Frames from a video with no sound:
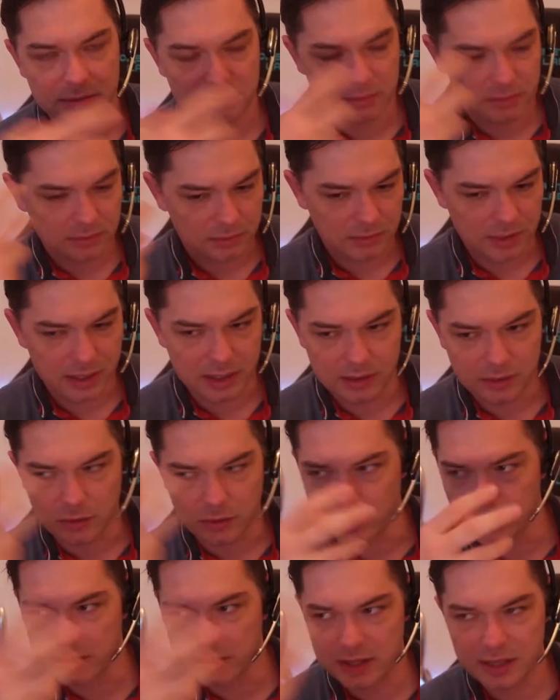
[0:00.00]
right, to
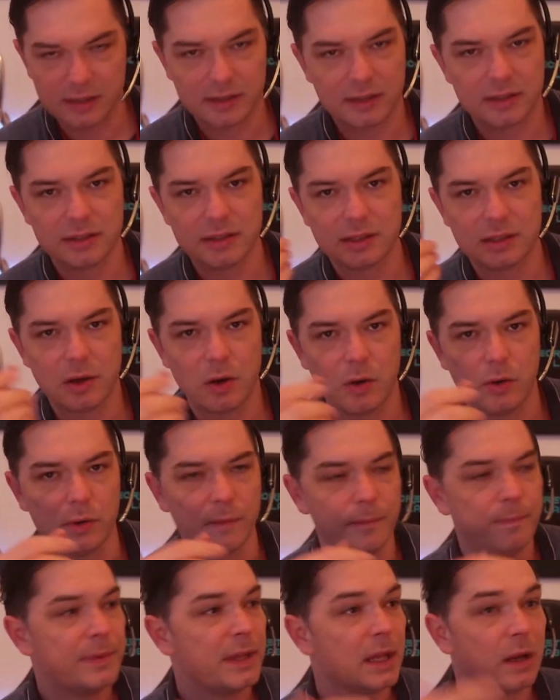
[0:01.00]
all the things that need code.
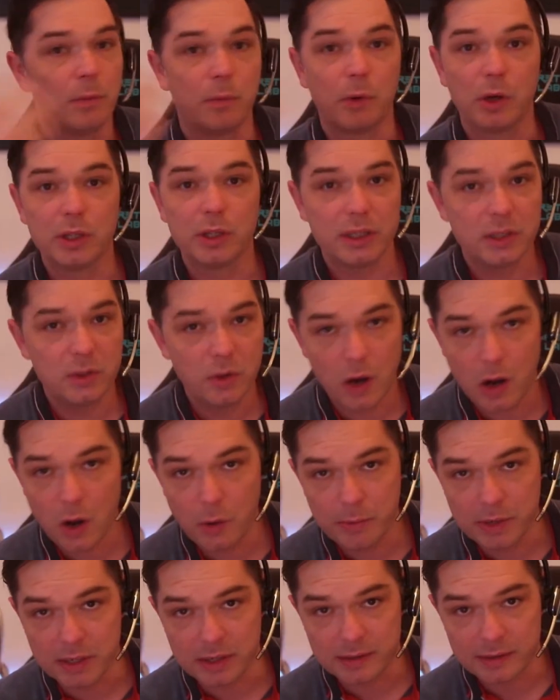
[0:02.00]
What are your
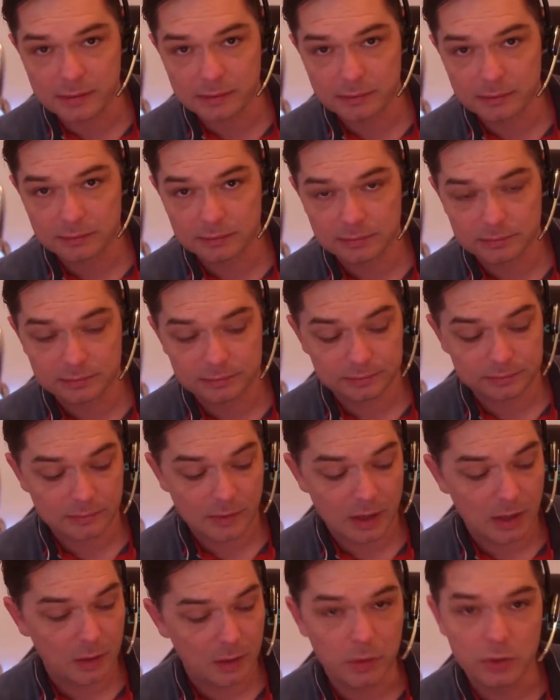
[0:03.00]
hobbies?
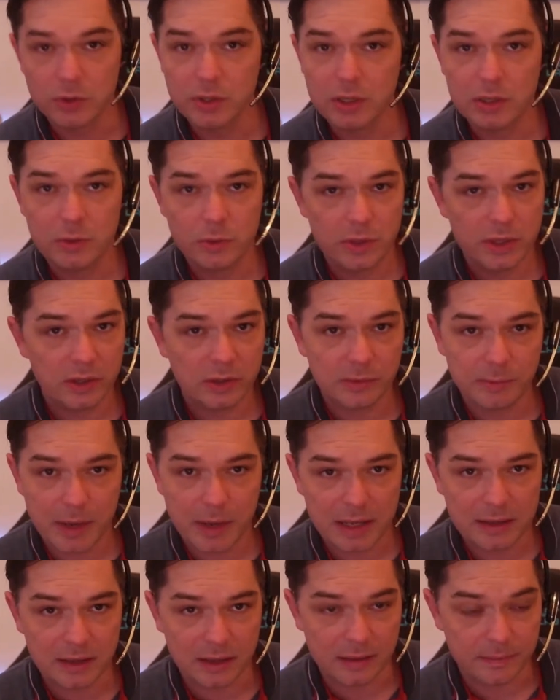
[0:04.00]
What do you do in your spare
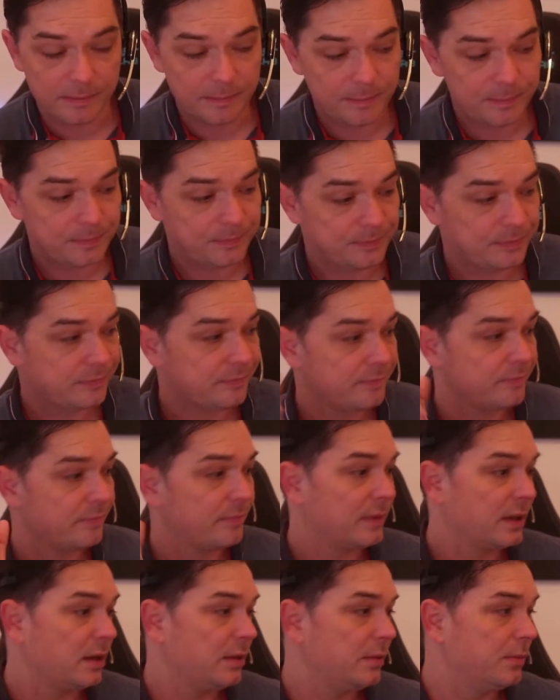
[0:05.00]
time?
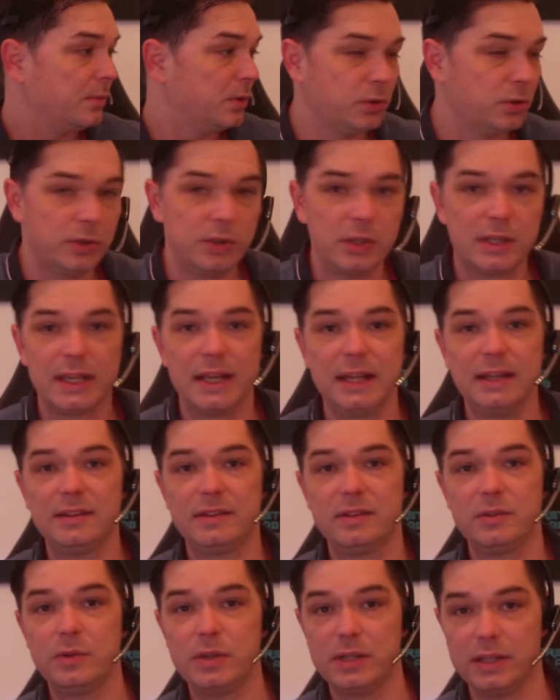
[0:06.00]
What do your kids
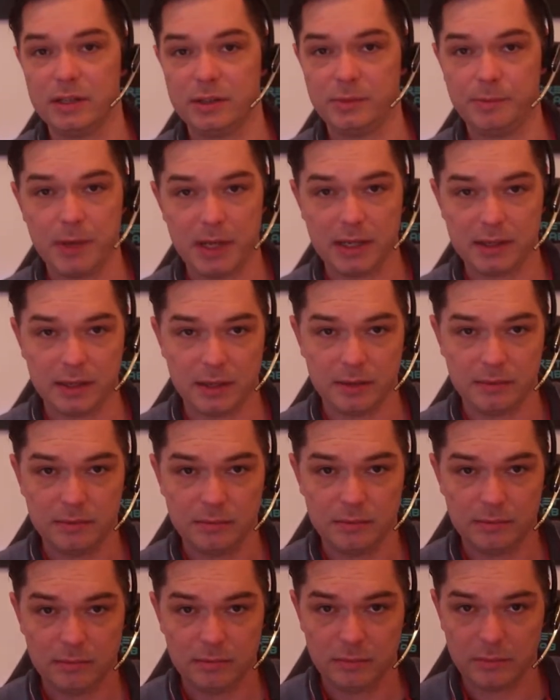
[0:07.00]
do in their spare time,
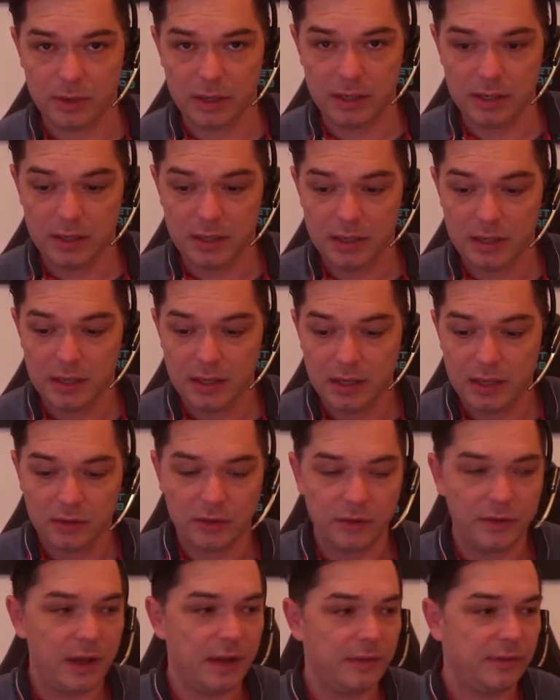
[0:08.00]
right? So
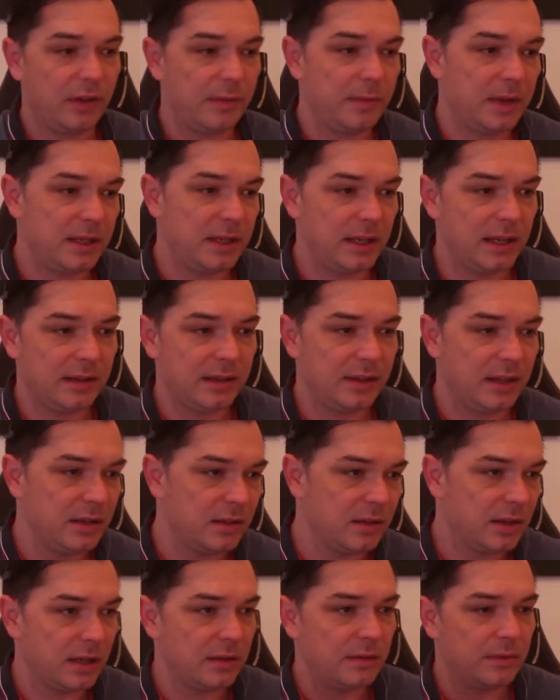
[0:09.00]
if you have some ideas here, you
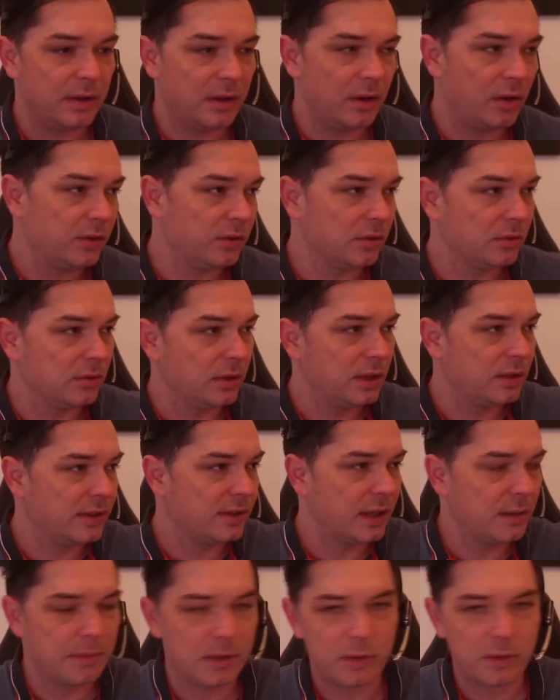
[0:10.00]
can also
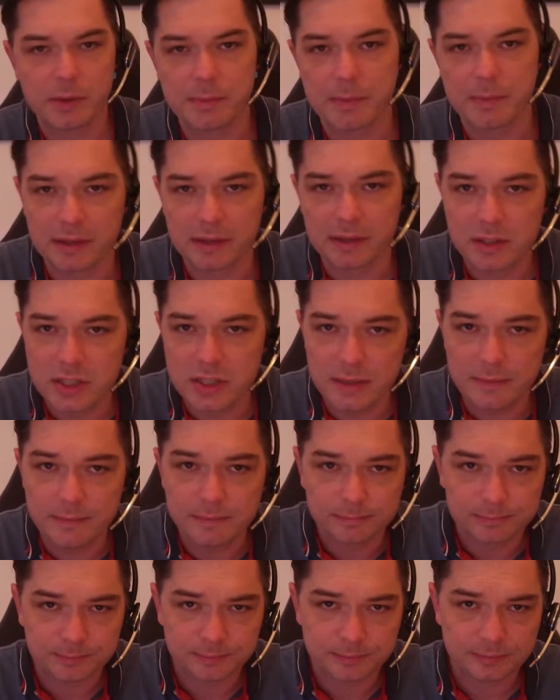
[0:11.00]
send me a quick message here.
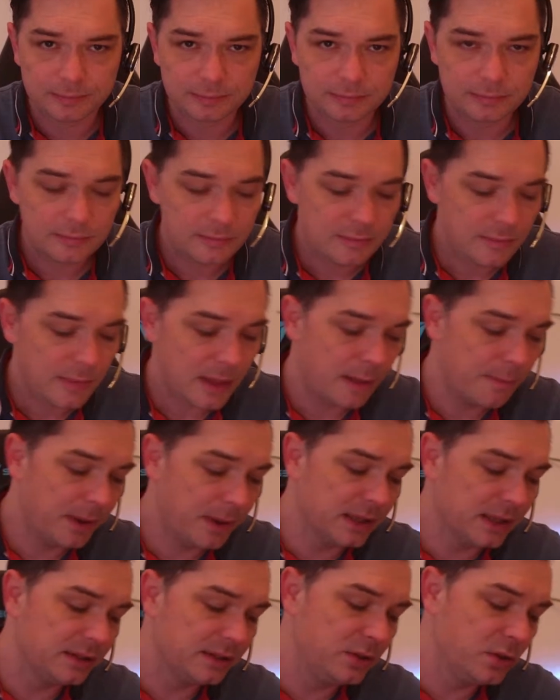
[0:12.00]

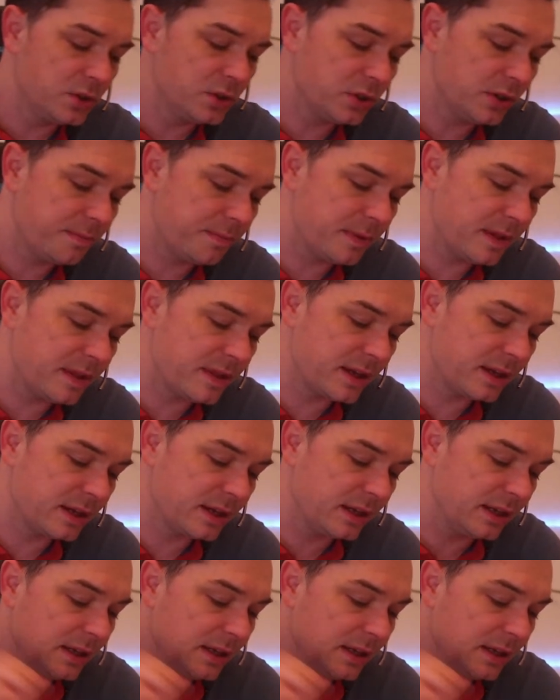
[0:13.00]
But you should be thinking,